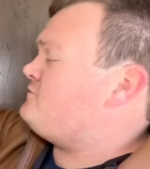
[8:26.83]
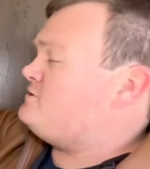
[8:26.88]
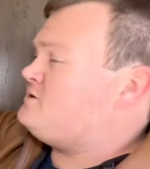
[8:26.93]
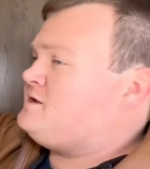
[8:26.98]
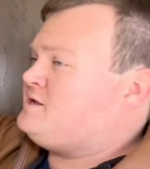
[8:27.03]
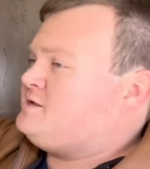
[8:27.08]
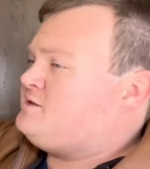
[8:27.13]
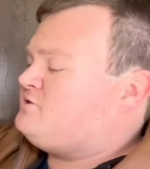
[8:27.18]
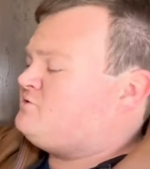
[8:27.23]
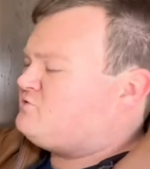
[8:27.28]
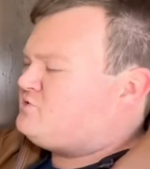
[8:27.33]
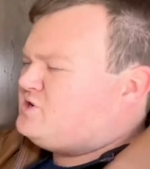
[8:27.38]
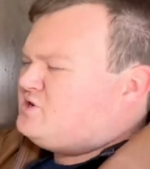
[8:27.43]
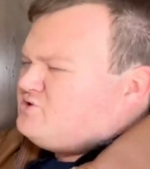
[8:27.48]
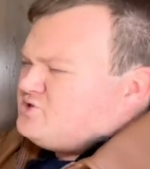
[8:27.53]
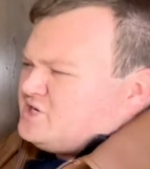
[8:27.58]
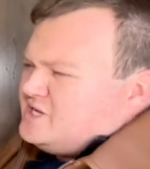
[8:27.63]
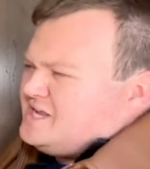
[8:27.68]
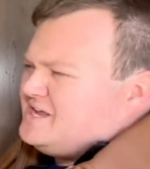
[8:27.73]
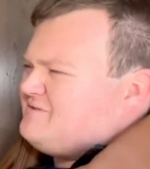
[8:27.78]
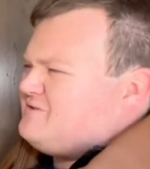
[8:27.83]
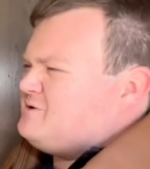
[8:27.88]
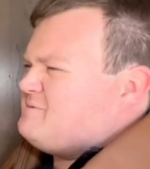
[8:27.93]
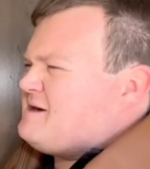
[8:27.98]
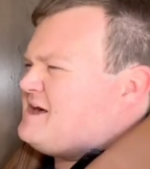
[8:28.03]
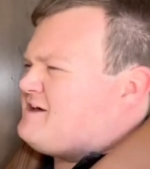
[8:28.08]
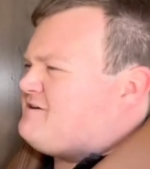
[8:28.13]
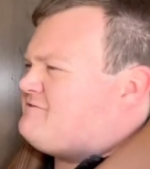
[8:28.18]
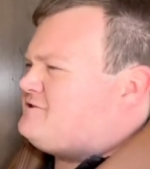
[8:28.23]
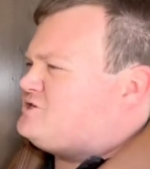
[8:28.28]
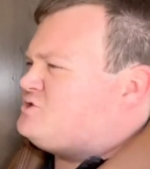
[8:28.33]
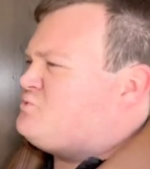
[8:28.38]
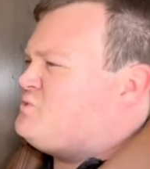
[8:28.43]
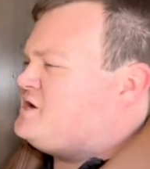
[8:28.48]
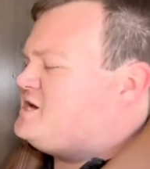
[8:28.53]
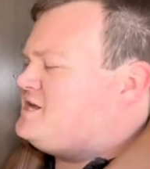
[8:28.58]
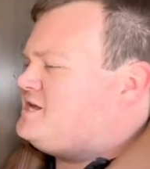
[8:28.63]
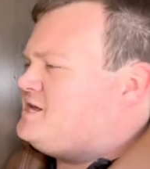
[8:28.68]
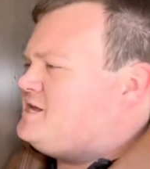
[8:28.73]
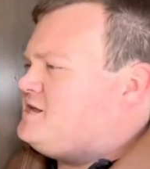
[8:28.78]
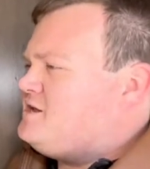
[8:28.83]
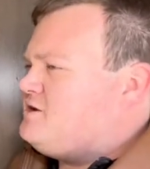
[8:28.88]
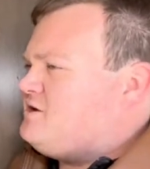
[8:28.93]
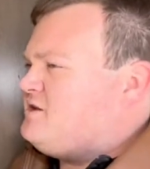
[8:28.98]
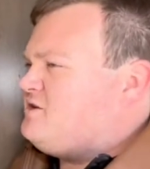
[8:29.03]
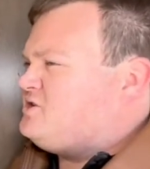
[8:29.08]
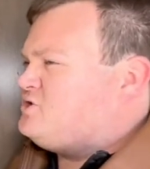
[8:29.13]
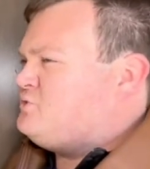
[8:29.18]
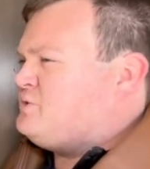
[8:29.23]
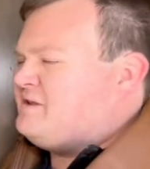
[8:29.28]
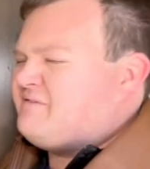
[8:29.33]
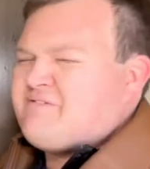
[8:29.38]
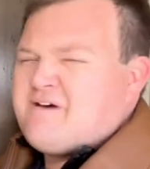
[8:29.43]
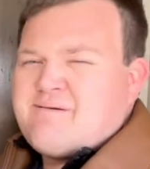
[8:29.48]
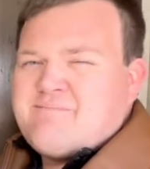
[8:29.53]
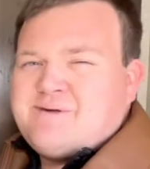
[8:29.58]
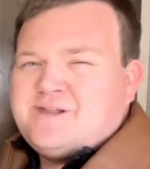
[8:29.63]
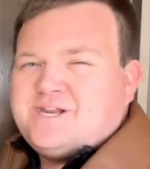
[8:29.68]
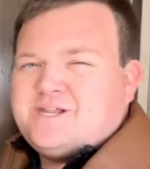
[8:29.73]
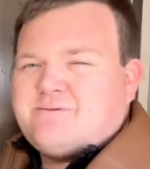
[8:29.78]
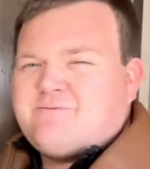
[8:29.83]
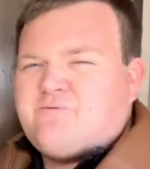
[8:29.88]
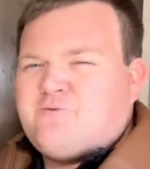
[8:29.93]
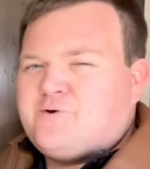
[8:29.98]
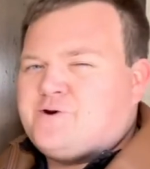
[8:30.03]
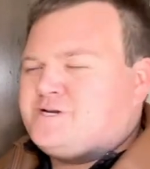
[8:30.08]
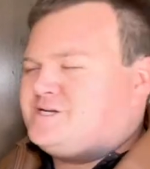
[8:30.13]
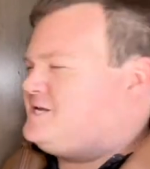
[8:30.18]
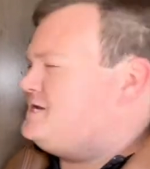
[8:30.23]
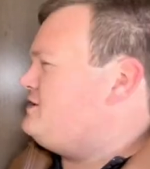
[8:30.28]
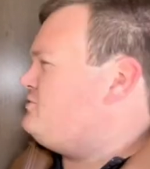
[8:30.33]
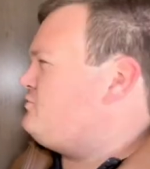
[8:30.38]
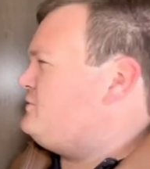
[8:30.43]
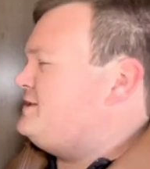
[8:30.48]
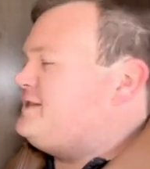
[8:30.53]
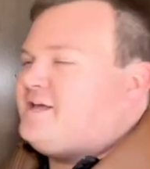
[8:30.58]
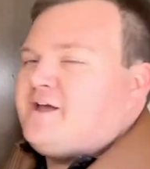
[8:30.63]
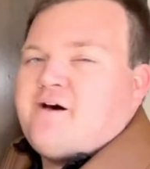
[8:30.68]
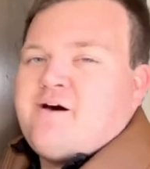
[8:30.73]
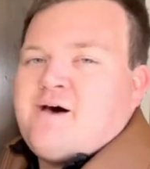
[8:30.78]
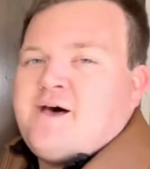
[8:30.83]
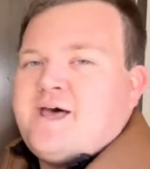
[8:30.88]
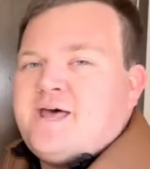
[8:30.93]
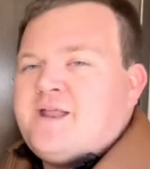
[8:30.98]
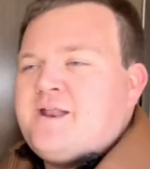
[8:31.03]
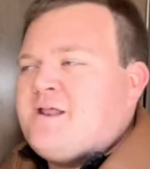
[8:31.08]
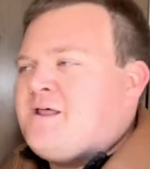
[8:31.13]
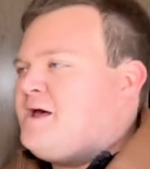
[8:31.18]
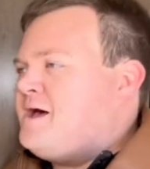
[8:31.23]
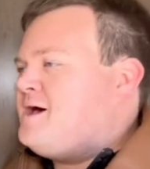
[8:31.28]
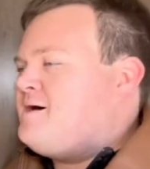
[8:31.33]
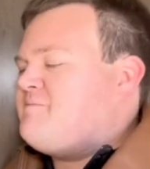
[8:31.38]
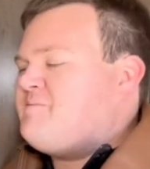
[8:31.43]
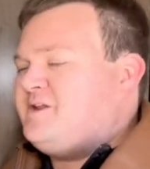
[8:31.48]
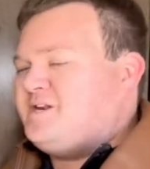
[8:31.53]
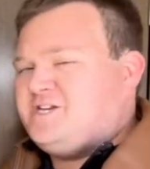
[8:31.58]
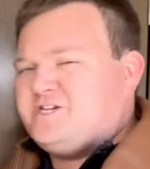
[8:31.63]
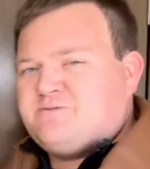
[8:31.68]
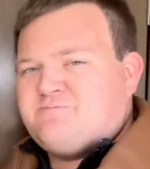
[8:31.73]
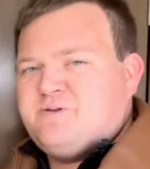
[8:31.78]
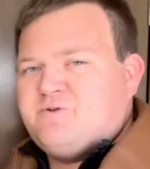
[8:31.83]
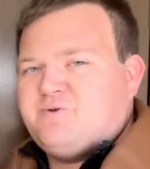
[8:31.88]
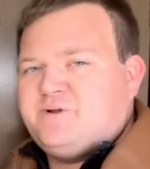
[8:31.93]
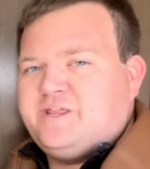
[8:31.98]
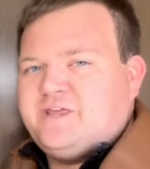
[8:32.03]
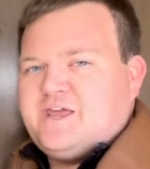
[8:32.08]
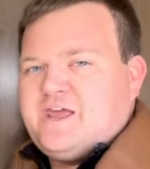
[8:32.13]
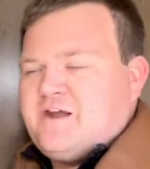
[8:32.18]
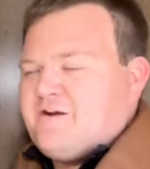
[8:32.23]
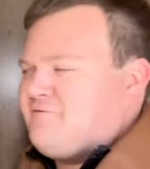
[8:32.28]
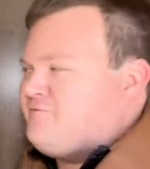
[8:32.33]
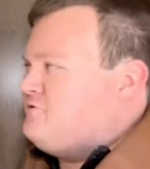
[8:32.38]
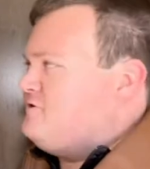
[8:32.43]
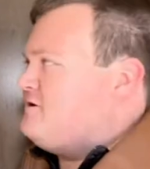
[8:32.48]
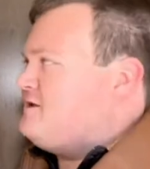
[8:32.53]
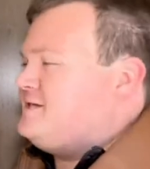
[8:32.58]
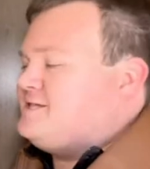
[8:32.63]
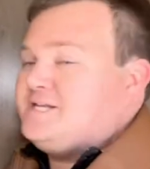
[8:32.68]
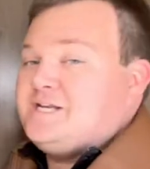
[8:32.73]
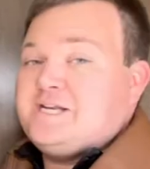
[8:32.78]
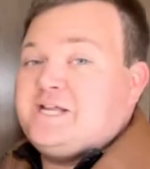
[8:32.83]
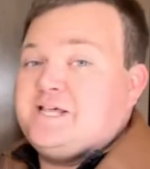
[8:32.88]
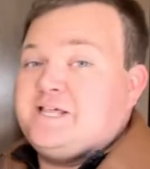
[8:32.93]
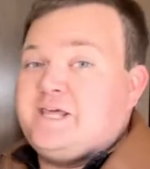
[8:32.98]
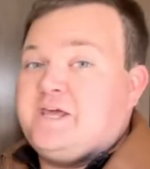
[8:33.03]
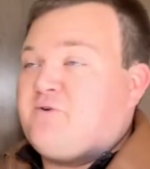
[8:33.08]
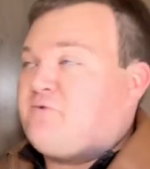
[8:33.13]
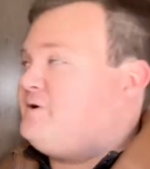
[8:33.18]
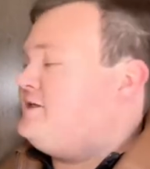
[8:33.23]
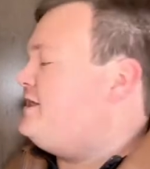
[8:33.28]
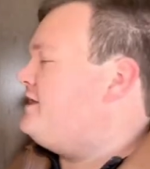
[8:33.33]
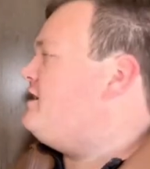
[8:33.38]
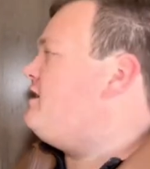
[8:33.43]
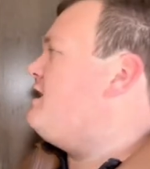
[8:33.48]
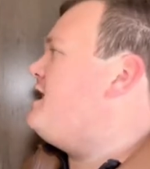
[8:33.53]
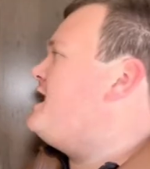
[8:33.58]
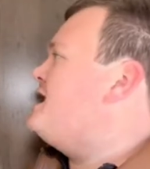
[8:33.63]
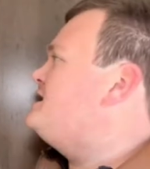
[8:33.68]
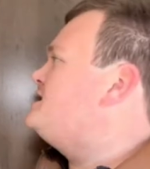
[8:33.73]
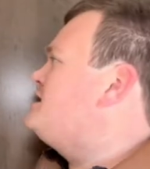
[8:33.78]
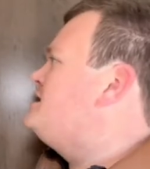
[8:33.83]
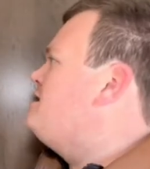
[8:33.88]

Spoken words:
you'll usually give it about 20-25 minutes for it to get really hot, and just be really careful because it does get really hot.